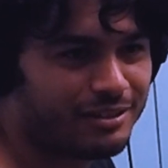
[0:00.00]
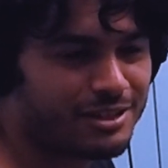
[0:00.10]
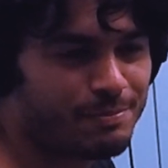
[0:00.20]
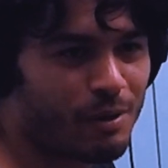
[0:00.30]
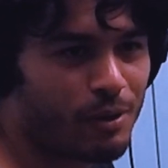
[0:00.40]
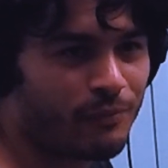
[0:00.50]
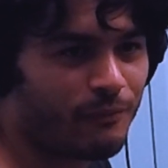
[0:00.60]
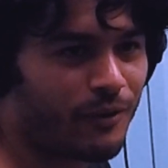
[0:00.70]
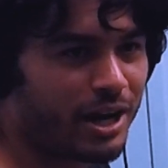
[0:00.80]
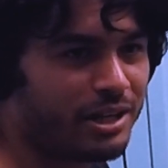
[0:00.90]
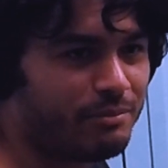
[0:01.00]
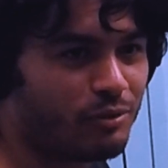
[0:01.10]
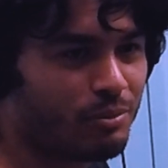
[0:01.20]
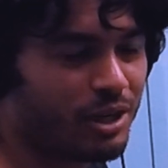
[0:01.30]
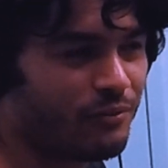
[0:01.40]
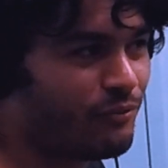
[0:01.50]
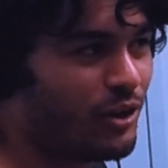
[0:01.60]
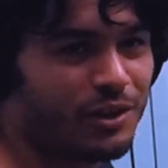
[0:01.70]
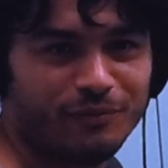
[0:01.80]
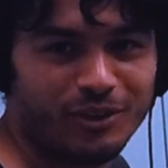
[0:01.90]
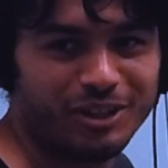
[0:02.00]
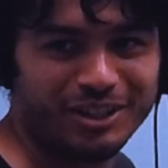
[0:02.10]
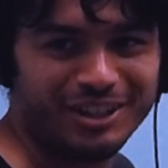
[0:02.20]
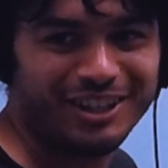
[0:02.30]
This man went from Finding Nemo to being a fucking villain.